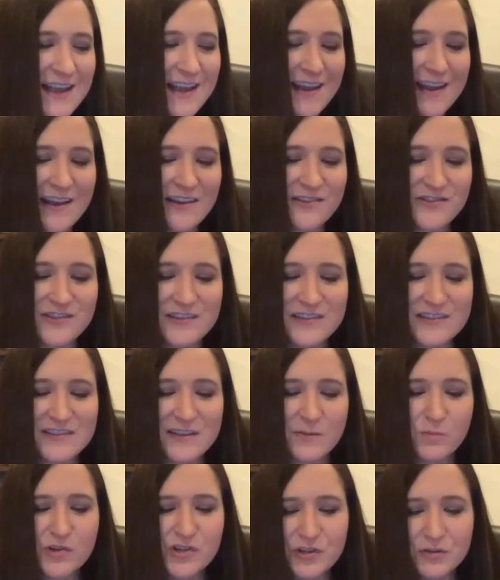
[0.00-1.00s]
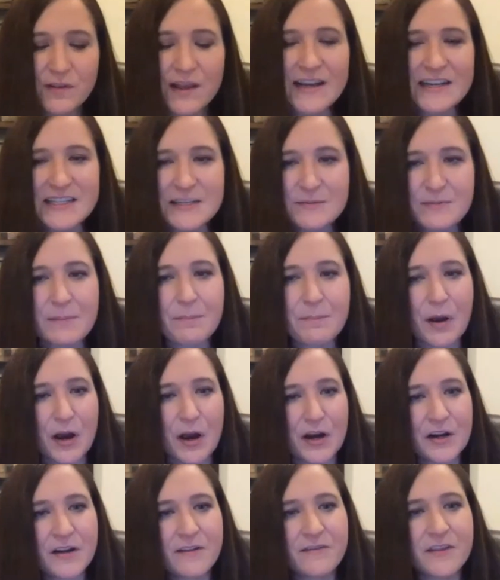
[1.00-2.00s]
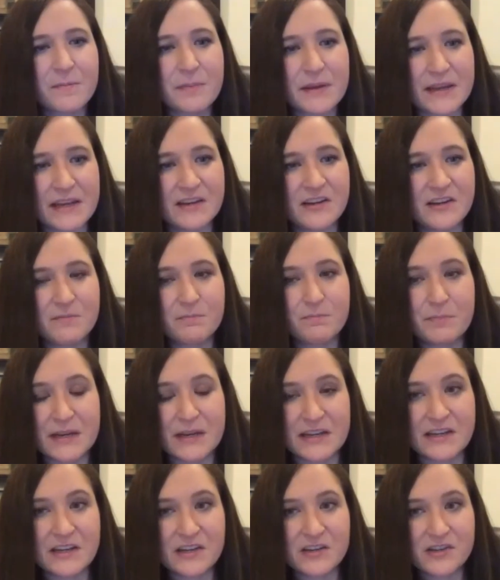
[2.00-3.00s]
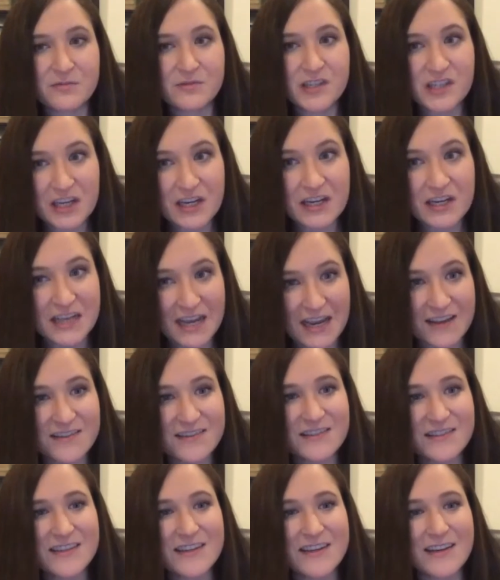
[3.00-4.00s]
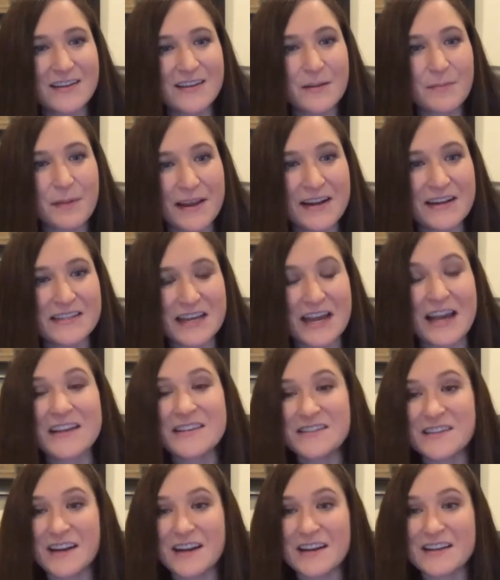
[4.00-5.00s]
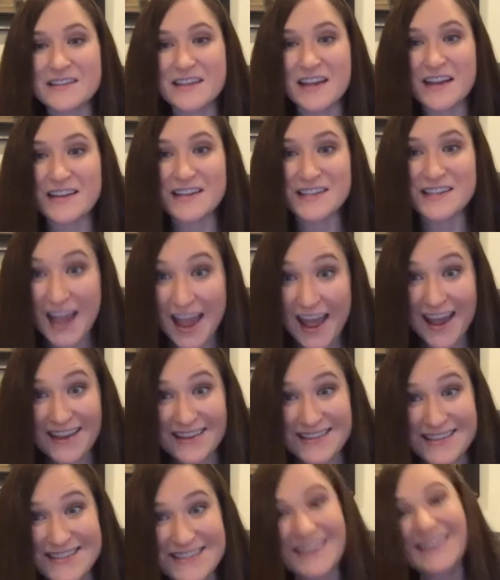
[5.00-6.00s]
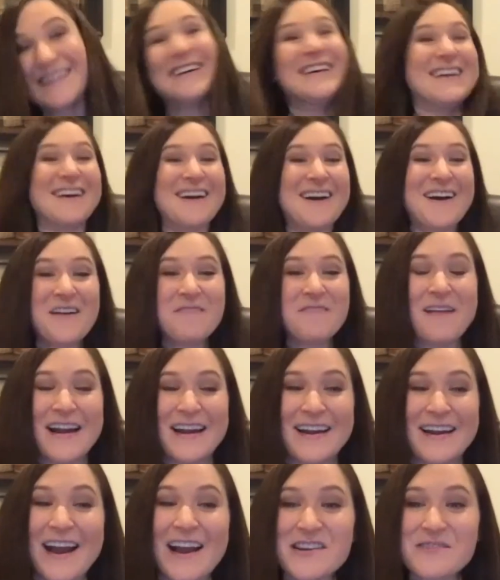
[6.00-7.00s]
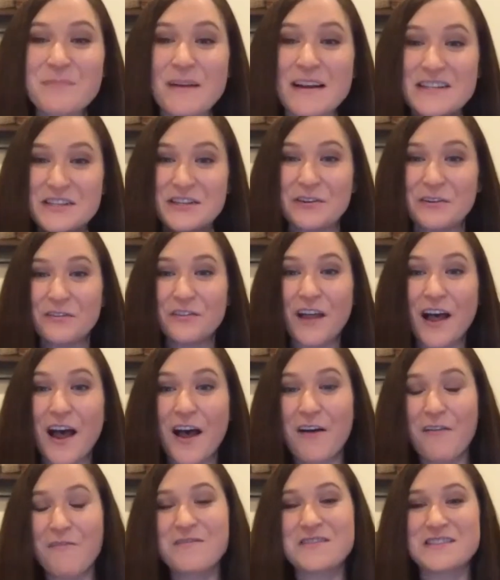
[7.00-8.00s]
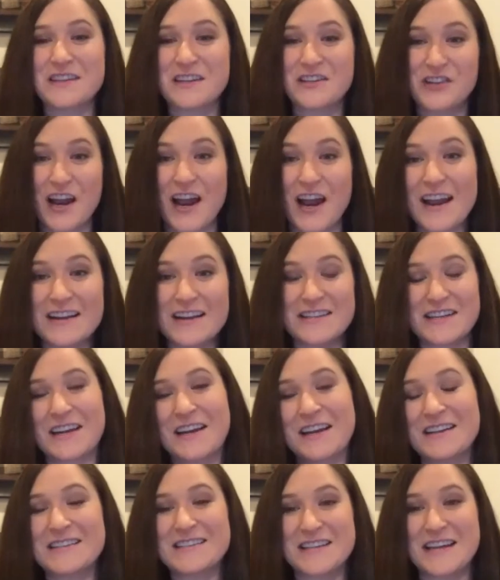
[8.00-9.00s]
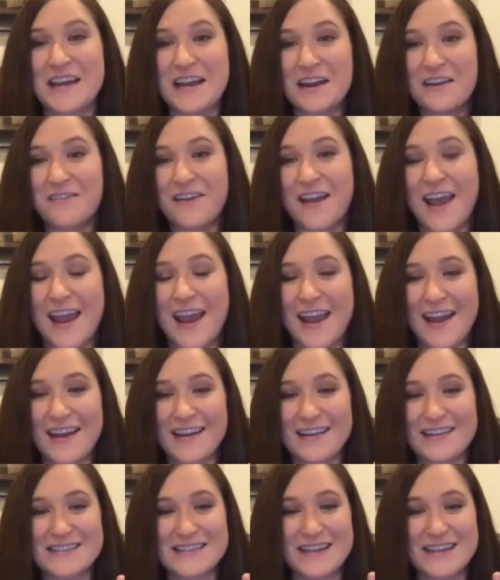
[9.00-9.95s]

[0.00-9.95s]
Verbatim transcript: And she said, Would you like to be part of the PD- PDG test, the beta test? And I yeah. said, Yes. oh my gosh, my two loves trying to conceive and